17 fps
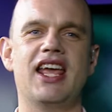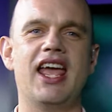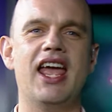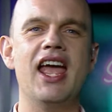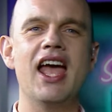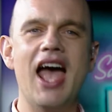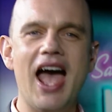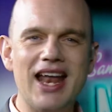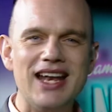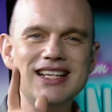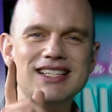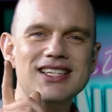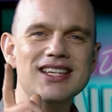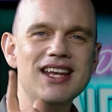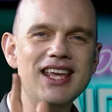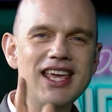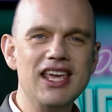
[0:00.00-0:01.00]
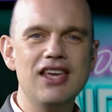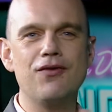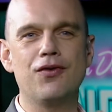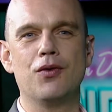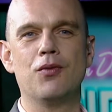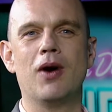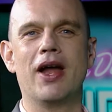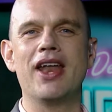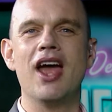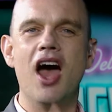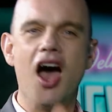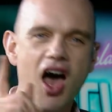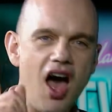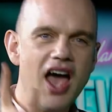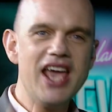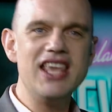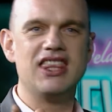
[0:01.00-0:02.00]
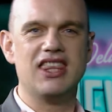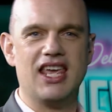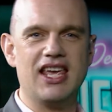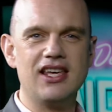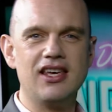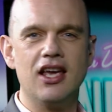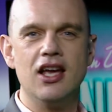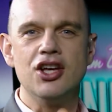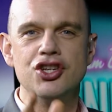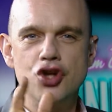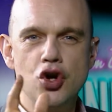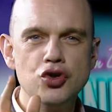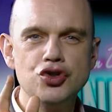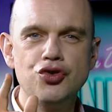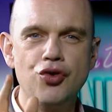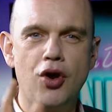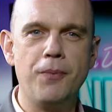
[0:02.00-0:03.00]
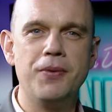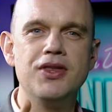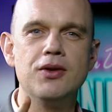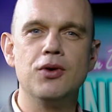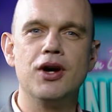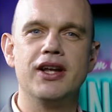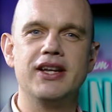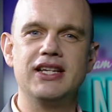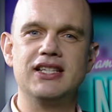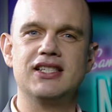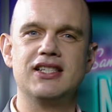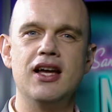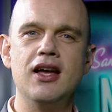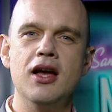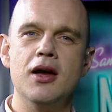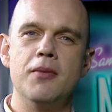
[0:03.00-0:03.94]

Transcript: here, and it's an evil one. I think you're dropping the word Easter